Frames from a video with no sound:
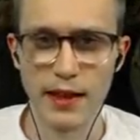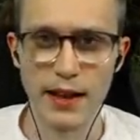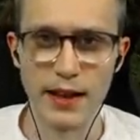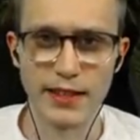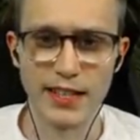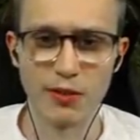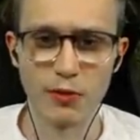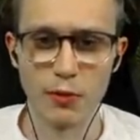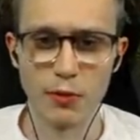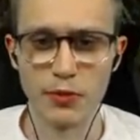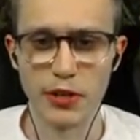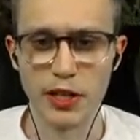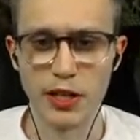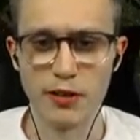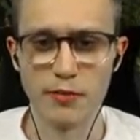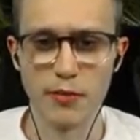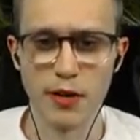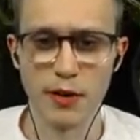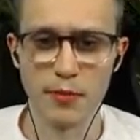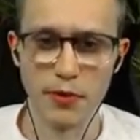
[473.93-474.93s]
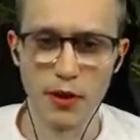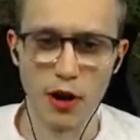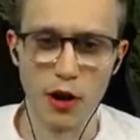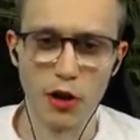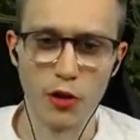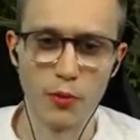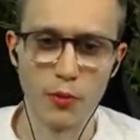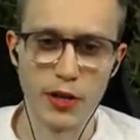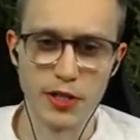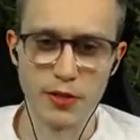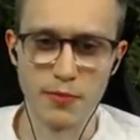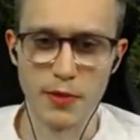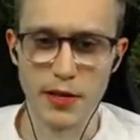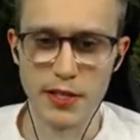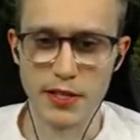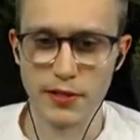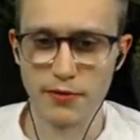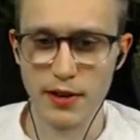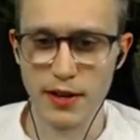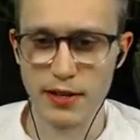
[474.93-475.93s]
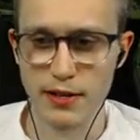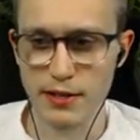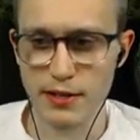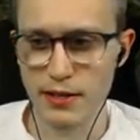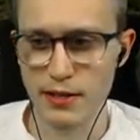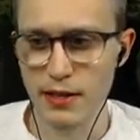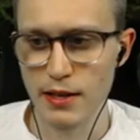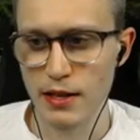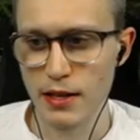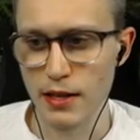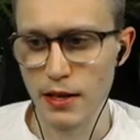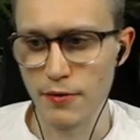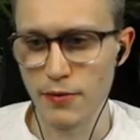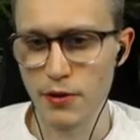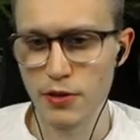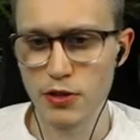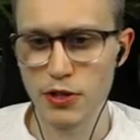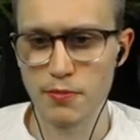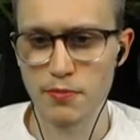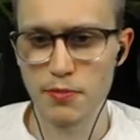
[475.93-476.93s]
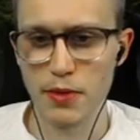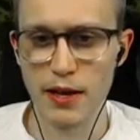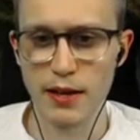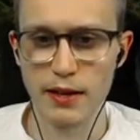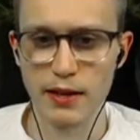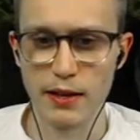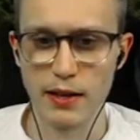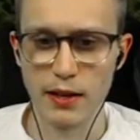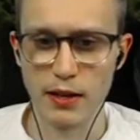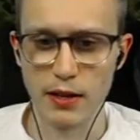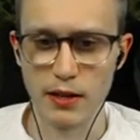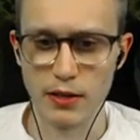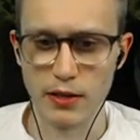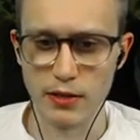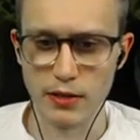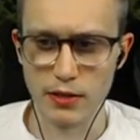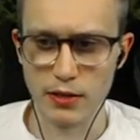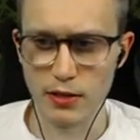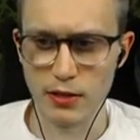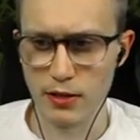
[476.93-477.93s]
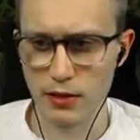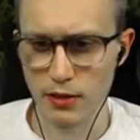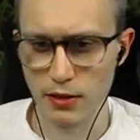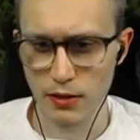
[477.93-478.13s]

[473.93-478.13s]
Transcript: and that will bring him up all the way to best friend. If you just pet and